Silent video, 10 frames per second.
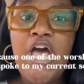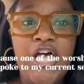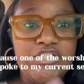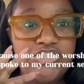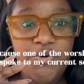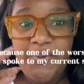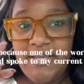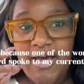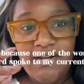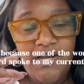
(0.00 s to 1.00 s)
So we
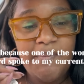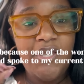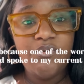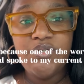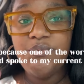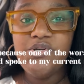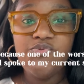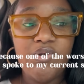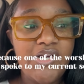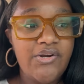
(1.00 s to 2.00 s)
got up, and we was
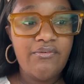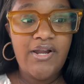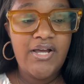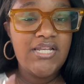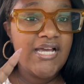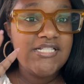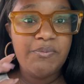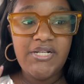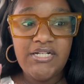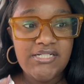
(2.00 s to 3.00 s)
running around like
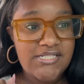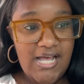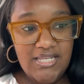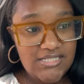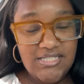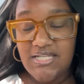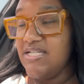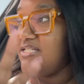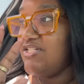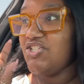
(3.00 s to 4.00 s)
Speedy Gonzalez
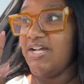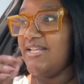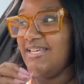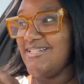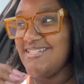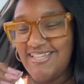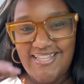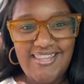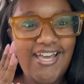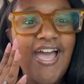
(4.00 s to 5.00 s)
is and trying to get it together,